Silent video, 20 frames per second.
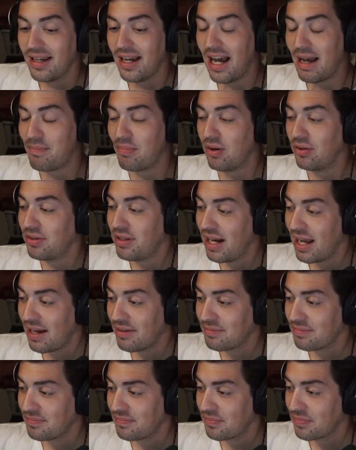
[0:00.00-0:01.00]
I pulled it
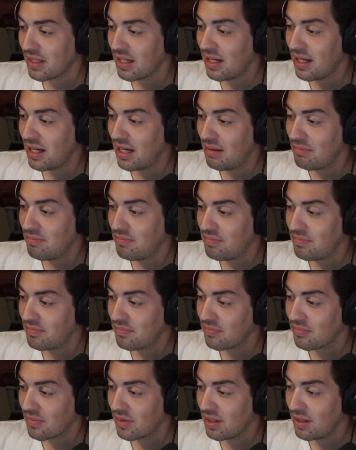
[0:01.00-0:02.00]
out
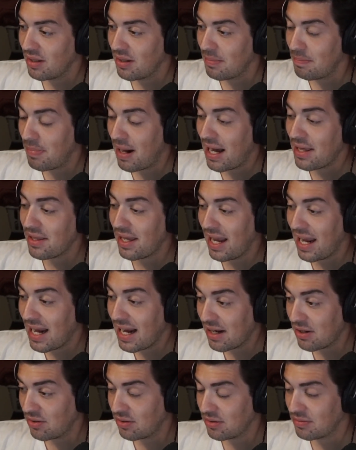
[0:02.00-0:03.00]
by the
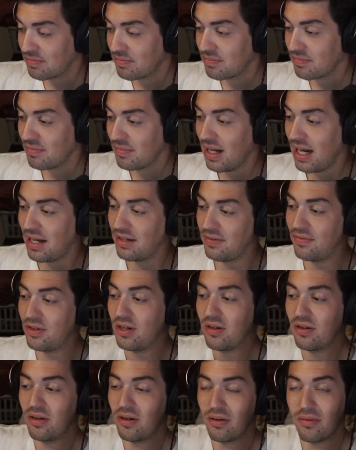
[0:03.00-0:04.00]
handle, and if you
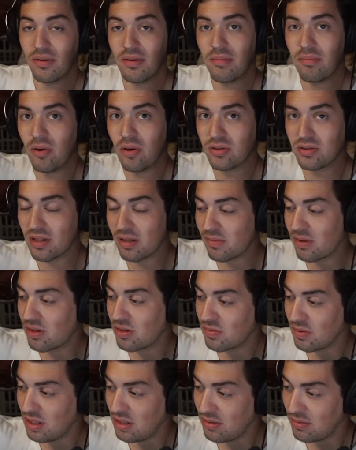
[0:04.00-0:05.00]
don't know, most
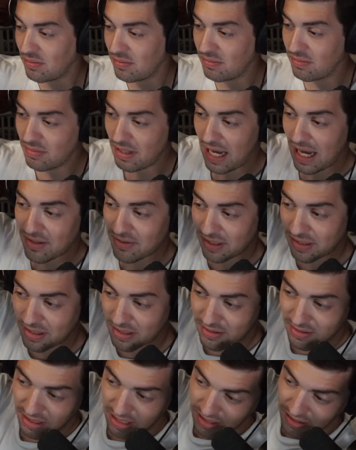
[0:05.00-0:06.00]
lawnmowers, it has like
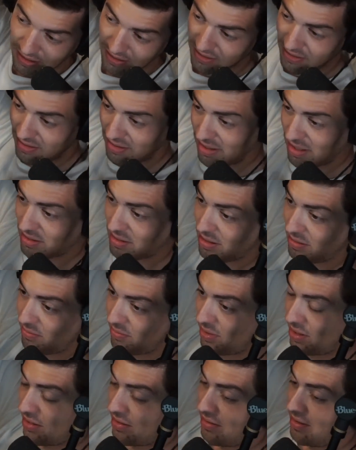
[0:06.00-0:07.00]
this like system
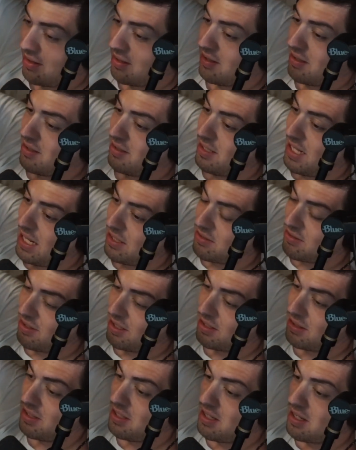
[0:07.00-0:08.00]
where that's
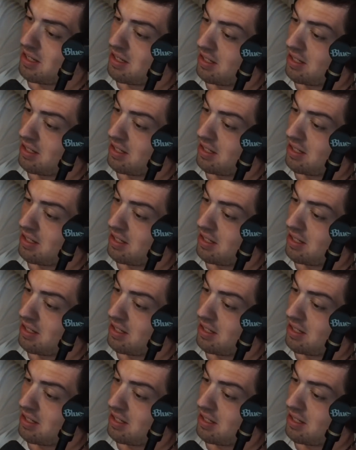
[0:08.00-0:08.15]
like the